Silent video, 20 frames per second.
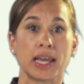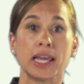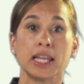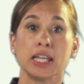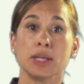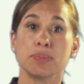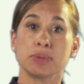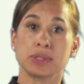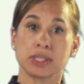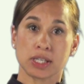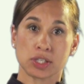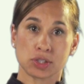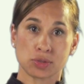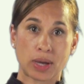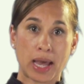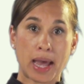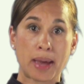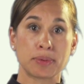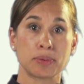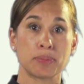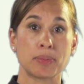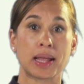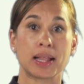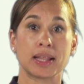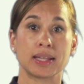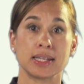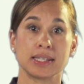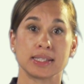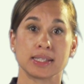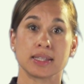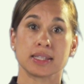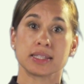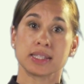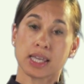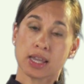any potential abnormalities in this